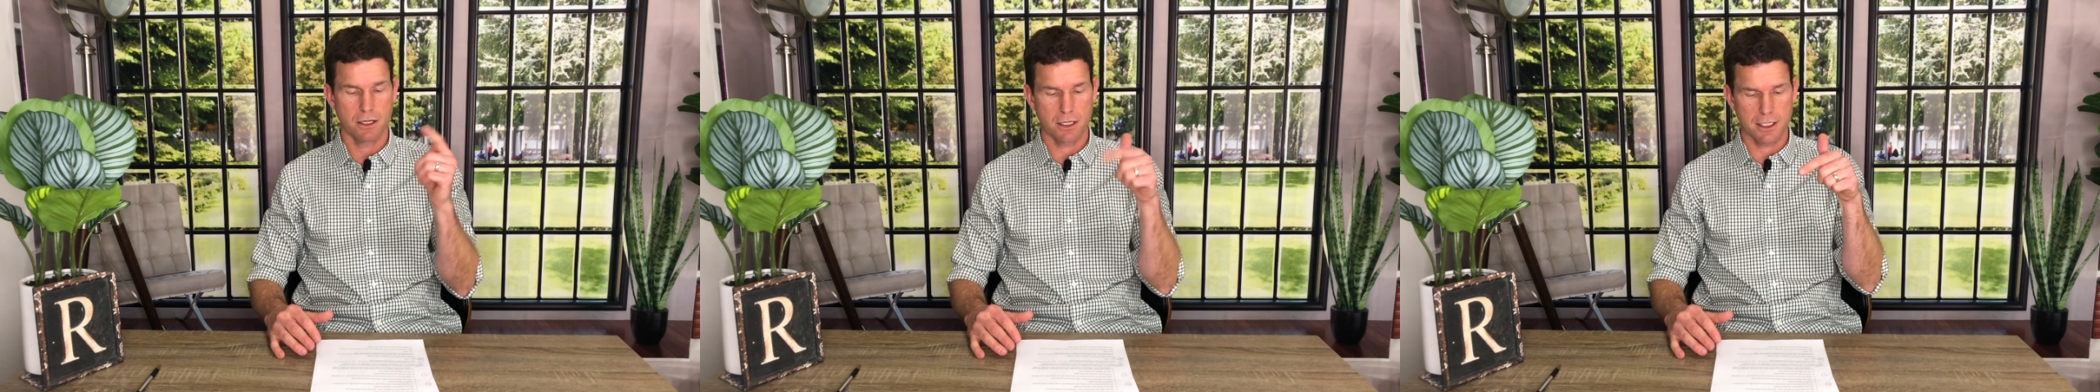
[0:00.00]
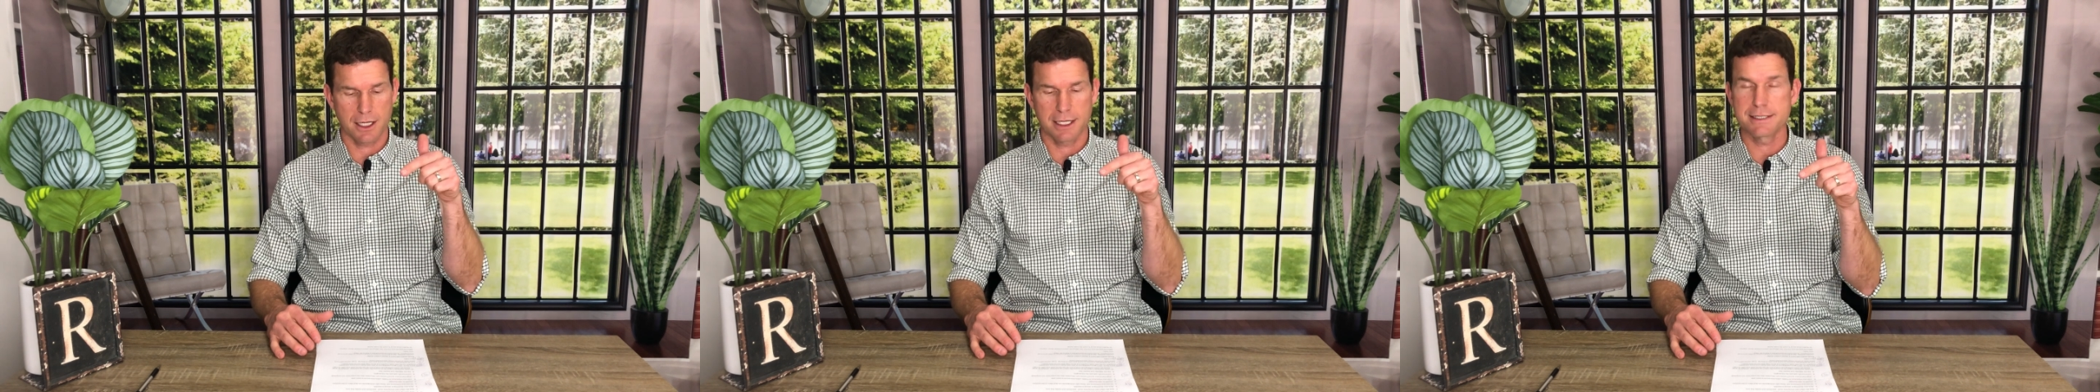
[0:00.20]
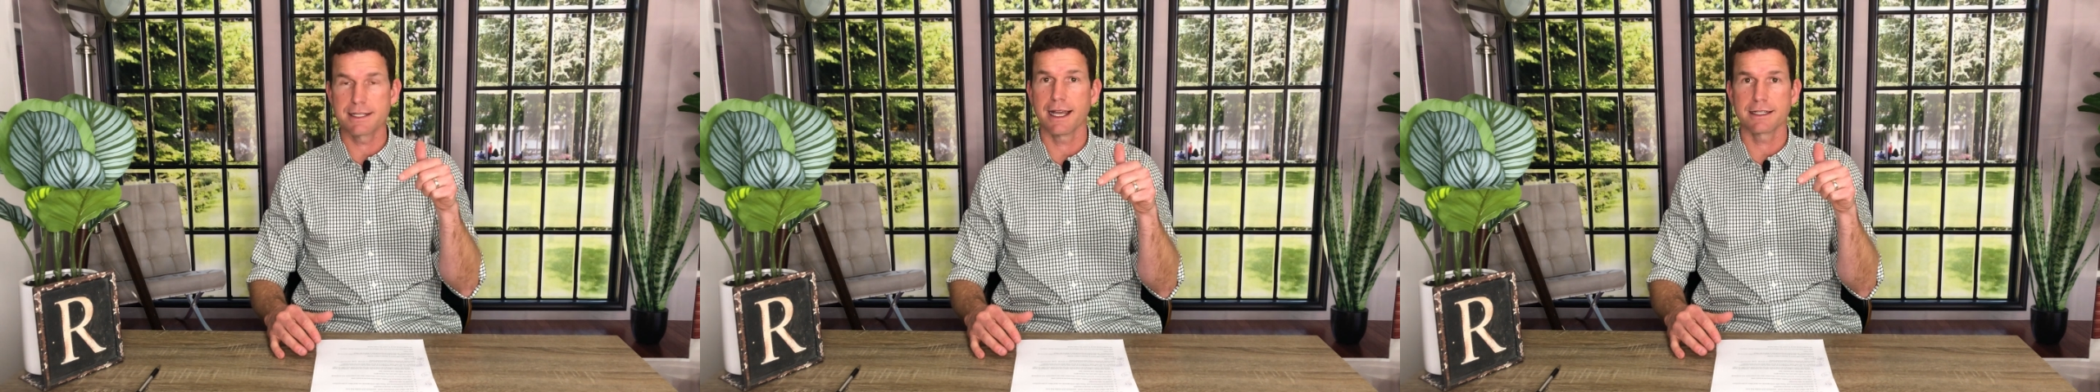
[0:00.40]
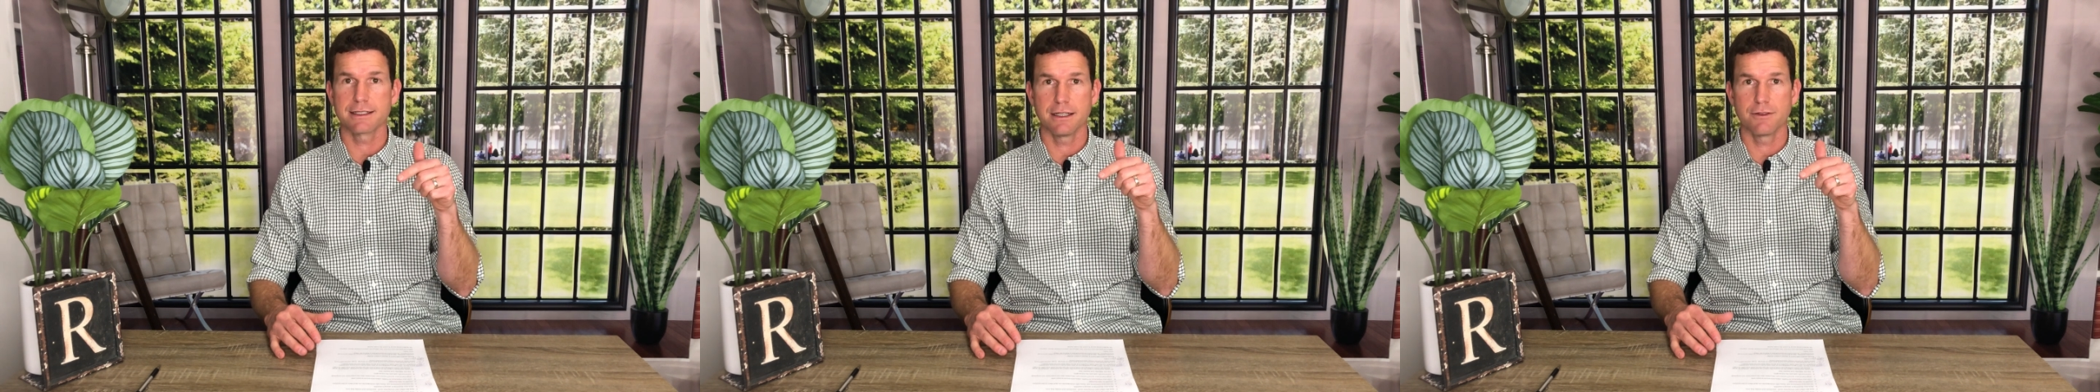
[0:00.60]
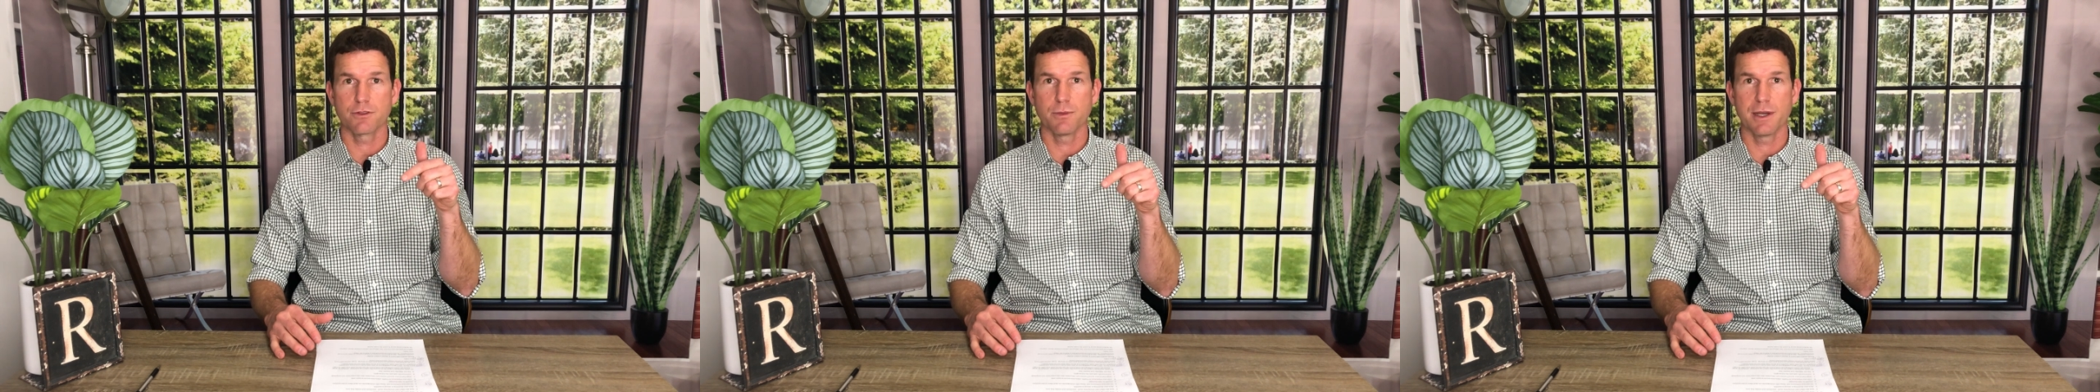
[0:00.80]
our contact
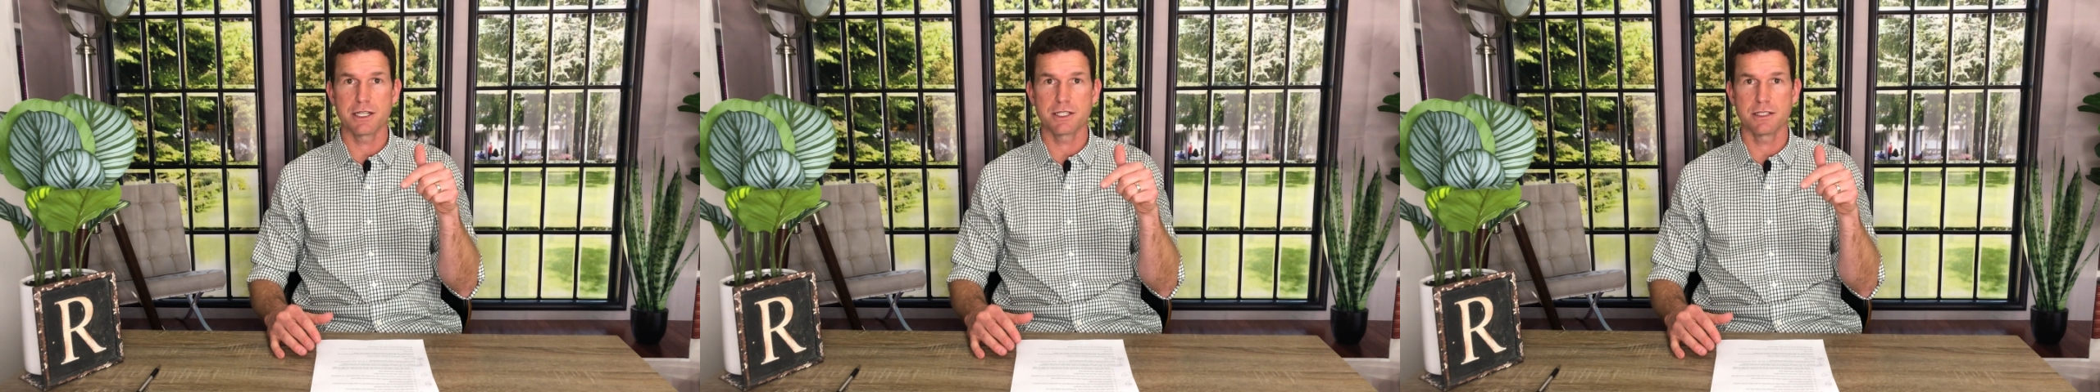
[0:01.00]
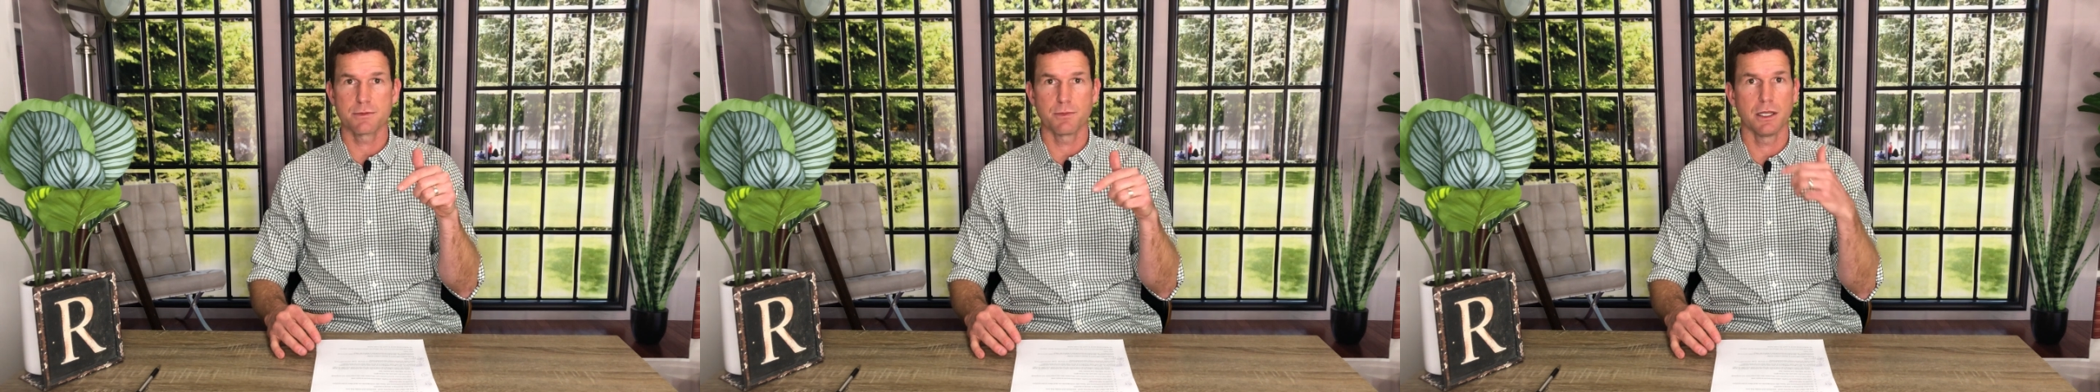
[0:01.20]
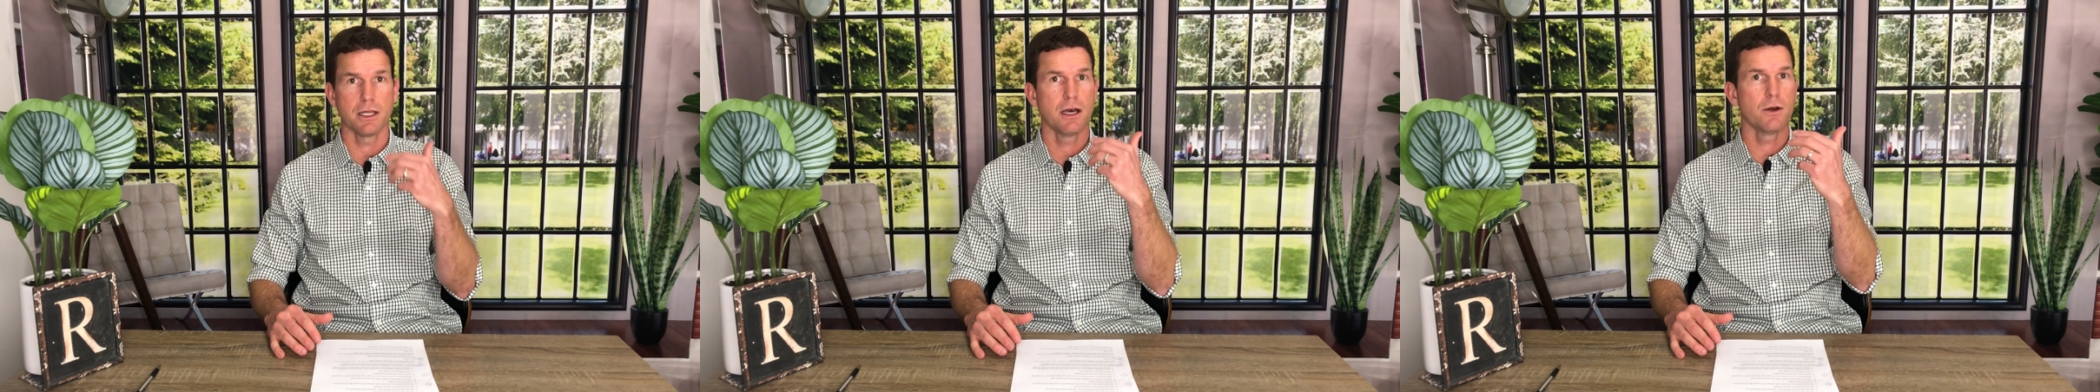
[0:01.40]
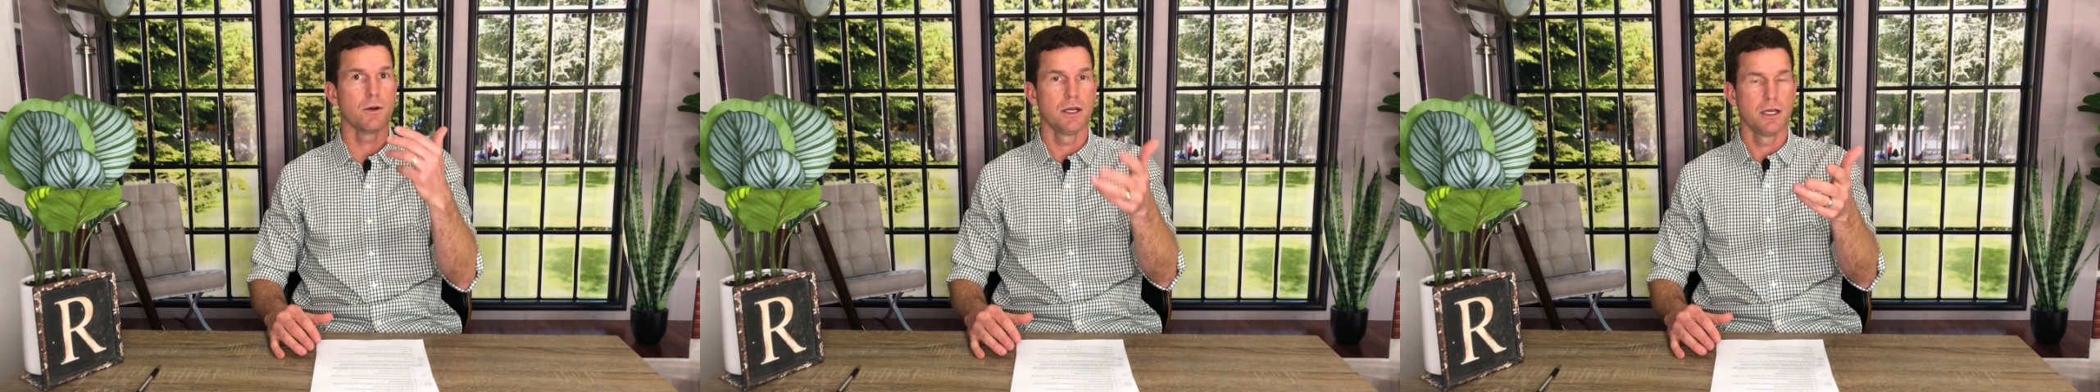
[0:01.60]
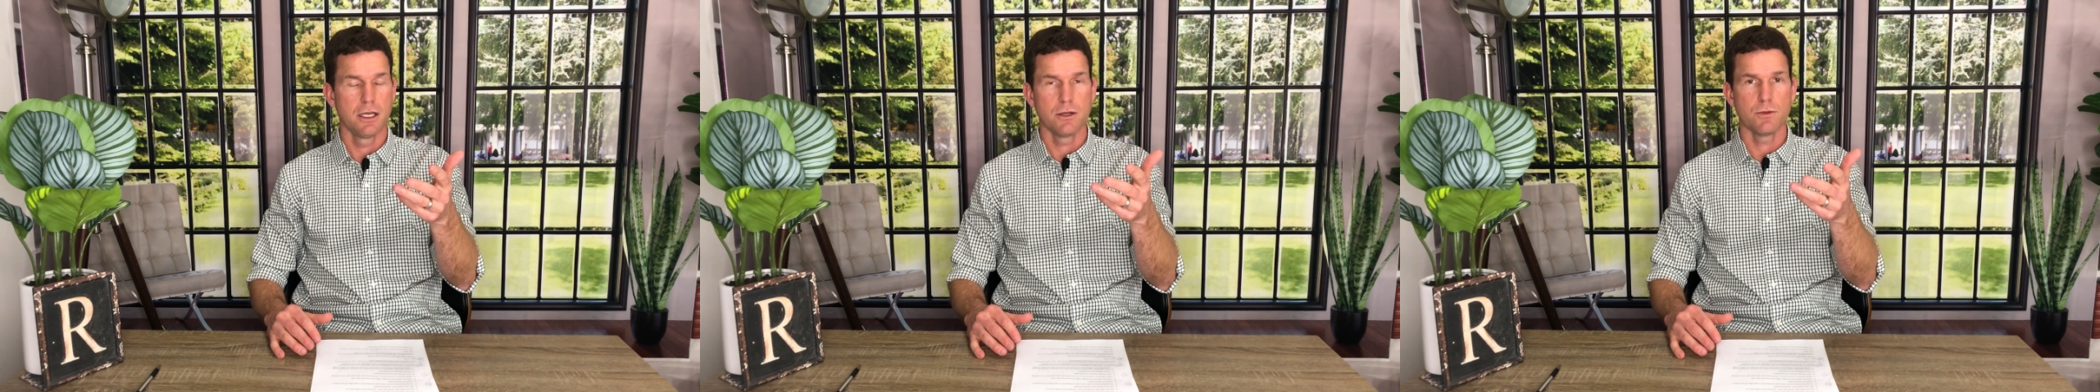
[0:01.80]
information is below.